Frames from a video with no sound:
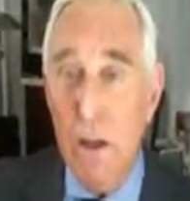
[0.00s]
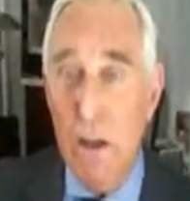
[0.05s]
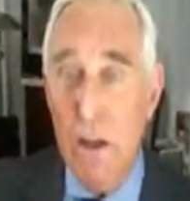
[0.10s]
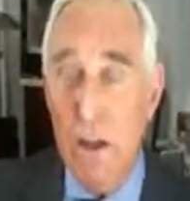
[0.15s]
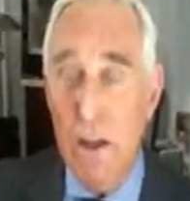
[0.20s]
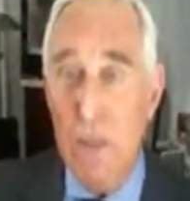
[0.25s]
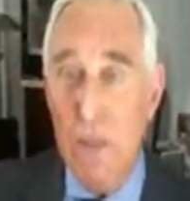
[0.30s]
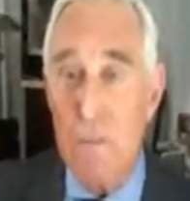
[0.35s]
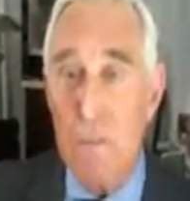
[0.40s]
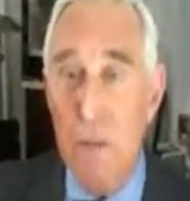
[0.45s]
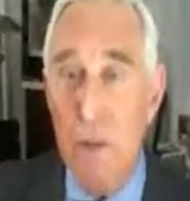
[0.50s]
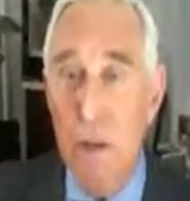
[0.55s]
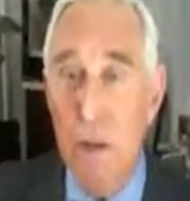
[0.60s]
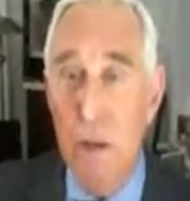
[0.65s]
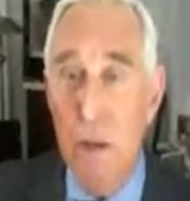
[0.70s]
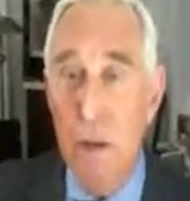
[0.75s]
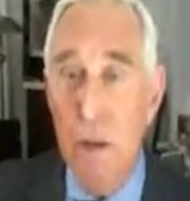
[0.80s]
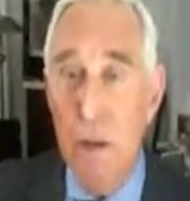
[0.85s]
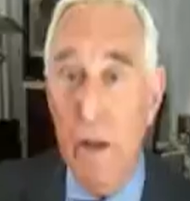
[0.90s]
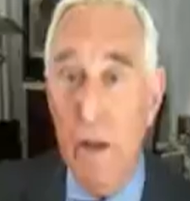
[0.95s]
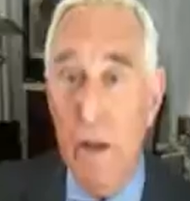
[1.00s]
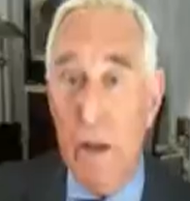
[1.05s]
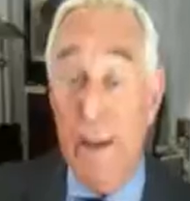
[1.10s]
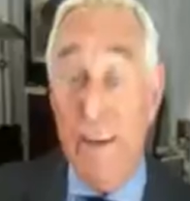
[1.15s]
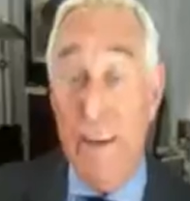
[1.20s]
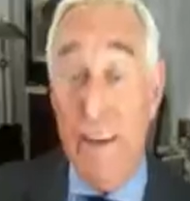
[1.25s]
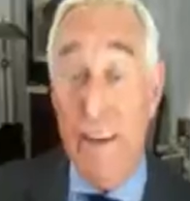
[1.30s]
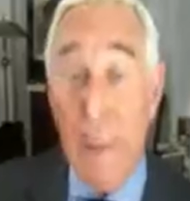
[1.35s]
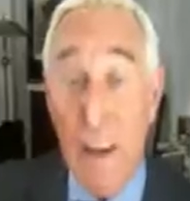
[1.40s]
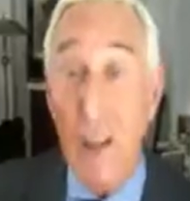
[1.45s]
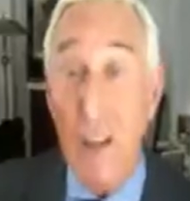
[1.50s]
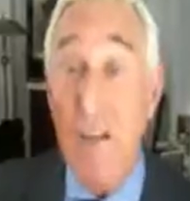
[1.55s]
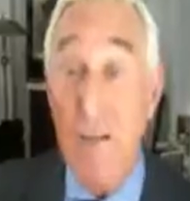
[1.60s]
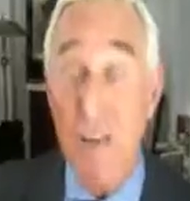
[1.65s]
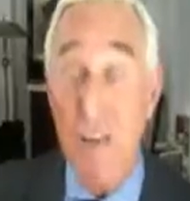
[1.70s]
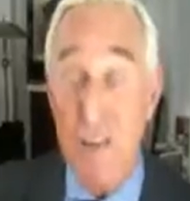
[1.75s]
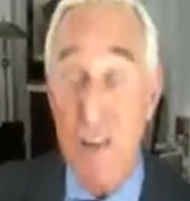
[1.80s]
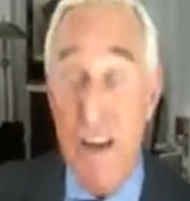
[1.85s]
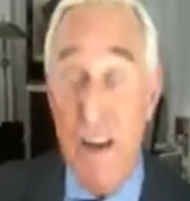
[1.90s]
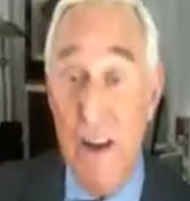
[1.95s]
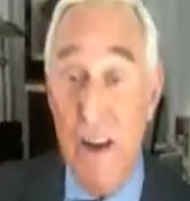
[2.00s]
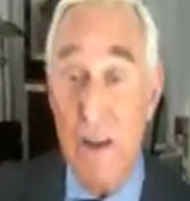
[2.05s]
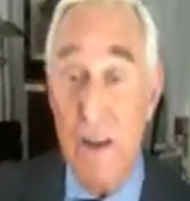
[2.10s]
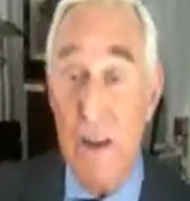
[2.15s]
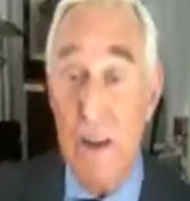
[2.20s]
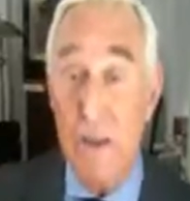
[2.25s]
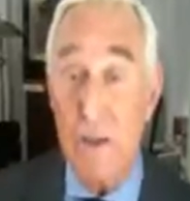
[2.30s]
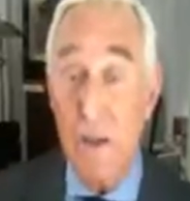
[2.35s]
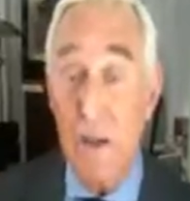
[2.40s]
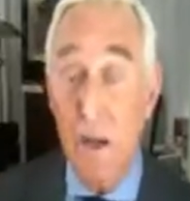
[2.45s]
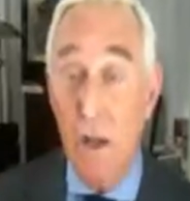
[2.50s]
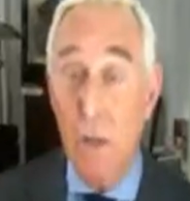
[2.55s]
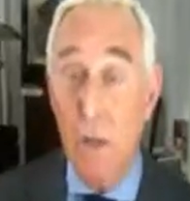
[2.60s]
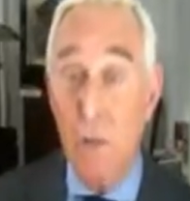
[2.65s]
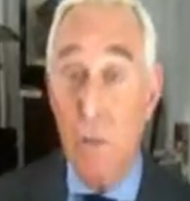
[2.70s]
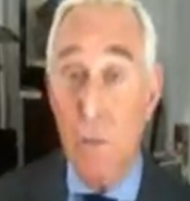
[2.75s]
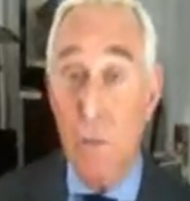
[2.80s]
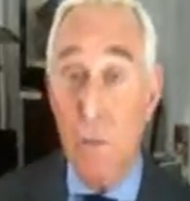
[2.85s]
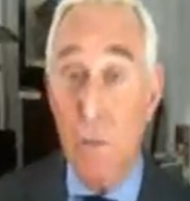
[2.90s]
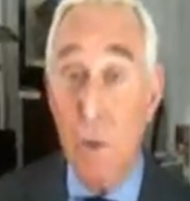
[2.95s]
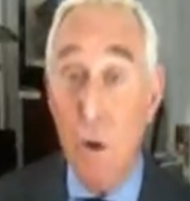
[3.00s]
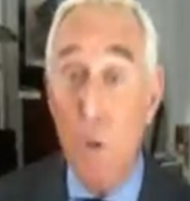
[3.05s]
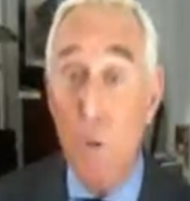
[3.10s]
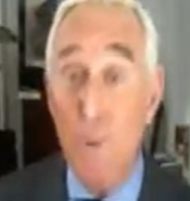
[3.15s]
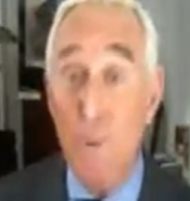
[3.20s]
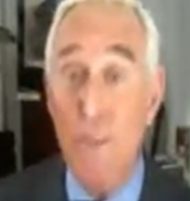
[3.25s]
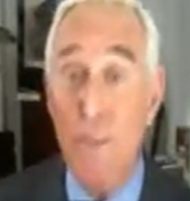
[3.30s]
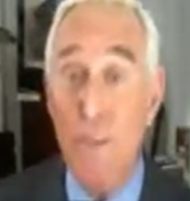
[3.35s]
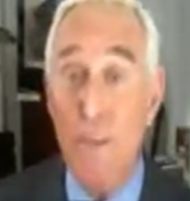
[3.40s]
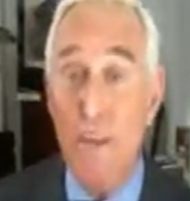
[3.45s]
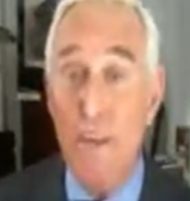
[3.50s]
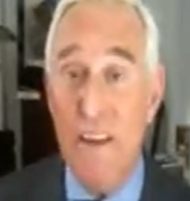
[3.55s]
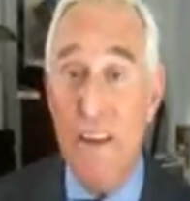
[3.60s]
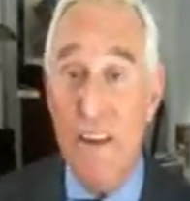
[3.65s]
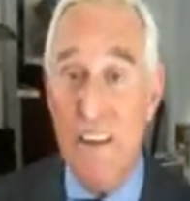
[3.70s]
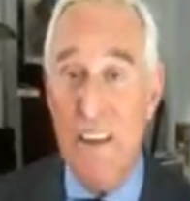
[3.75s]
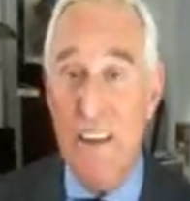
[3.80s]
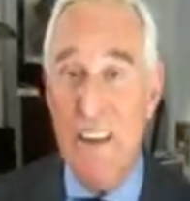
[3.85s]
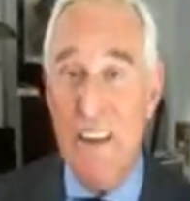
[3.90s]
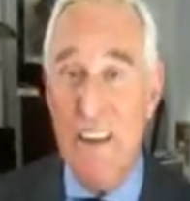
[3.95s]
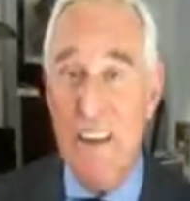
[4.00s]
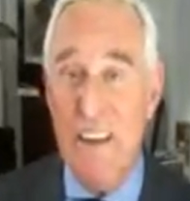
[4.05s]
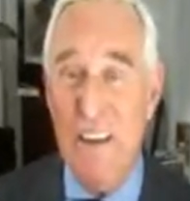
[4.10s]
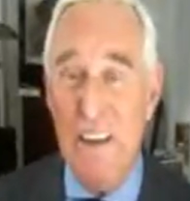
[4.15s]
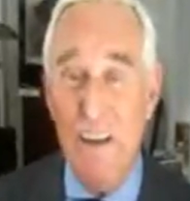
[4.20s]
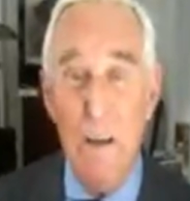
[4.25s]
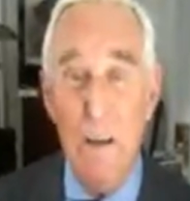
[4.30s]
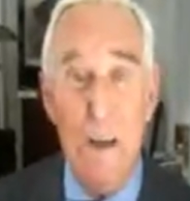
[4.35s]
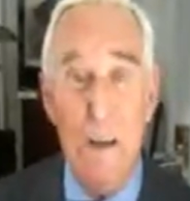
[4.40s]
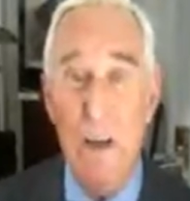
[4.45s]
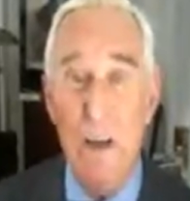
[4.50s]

he's blunt, and he understands that the movement that he is leading